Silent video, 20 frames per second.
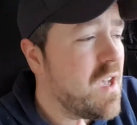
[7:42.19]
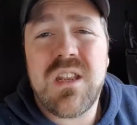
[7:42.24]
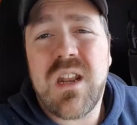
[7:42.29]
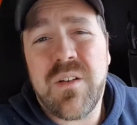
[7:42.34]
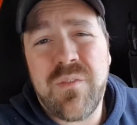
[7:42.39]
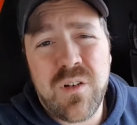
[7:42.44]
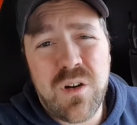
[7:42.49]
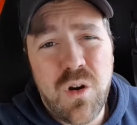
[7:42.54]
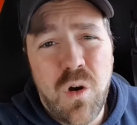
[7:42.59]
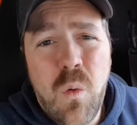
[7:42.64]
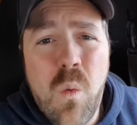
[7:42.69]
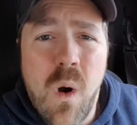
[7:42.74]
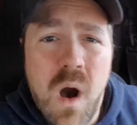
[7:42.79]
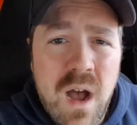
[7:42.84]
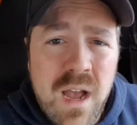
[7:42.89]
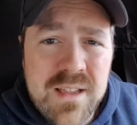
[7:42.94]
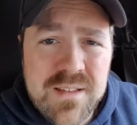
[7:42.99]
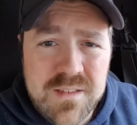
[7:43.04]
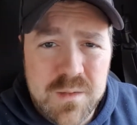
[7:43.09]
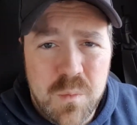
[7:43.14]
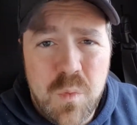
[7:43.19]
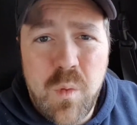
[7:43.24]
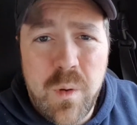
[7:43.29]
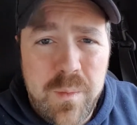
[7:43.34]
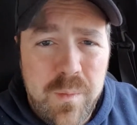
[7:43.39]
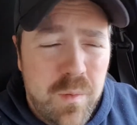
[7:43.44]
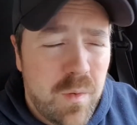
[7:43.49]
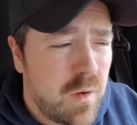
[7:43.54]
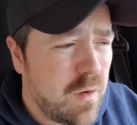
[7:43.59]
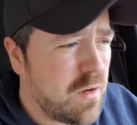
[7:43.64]
You never know why someone
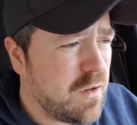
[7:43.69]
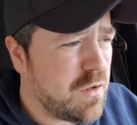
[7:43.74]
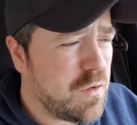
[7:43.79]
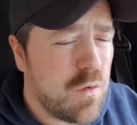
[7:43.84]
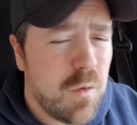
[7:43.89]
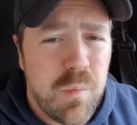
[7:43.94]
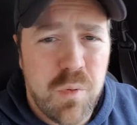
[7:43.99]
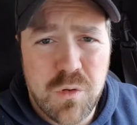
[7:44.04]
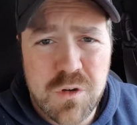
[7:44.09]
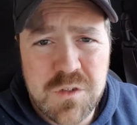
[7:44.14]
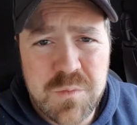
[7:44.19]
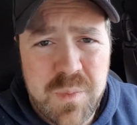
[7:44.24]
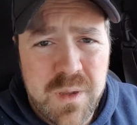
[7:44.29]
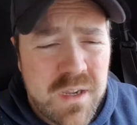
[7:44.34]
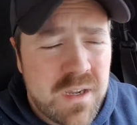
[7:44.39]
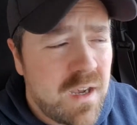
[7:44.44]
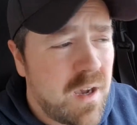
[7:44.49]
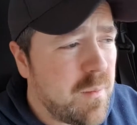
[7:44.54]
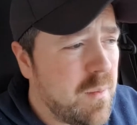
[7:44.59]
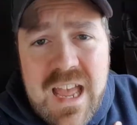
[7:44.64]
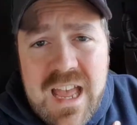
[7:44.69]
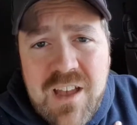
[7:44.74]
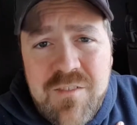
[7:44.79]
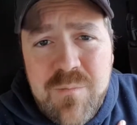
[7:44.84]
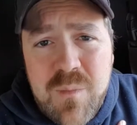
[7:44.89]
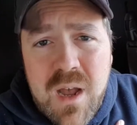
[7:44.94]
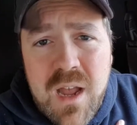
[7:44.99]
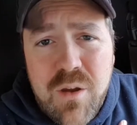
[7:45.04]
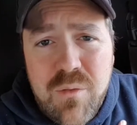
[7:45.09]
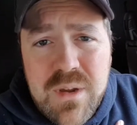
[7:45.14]
might want to do a porch pickup. I have
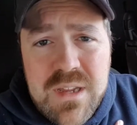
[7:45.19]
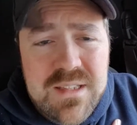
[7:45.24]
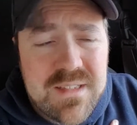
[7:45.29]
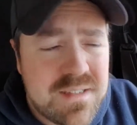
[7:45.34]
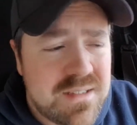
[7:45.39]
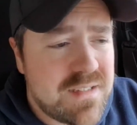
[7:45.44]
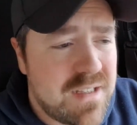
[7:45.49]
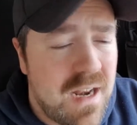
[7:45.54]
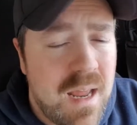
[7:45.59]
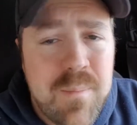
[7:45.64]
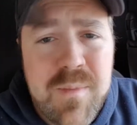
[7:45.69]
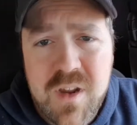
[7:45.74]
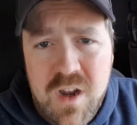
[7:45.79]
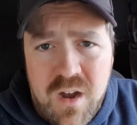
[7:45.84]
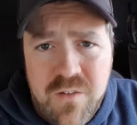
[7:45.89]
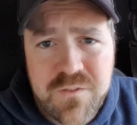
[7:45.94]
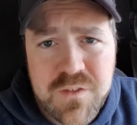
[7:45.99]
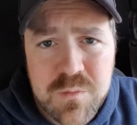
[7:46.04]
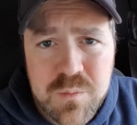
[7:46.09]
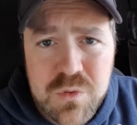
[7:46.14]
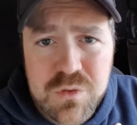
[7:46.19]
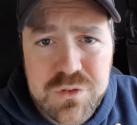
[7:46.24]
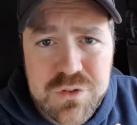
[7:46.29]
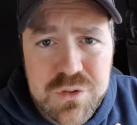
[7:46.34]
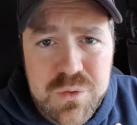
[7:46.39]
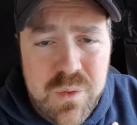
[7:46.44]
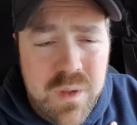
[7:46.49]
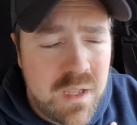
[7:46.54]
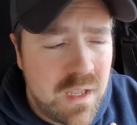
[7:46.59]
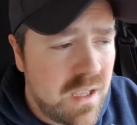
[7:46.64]
my reasons and I'm comfortable
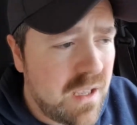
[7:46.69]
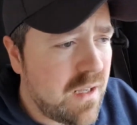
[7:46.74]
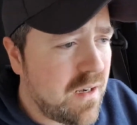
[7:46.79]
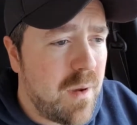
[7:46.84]
doing it.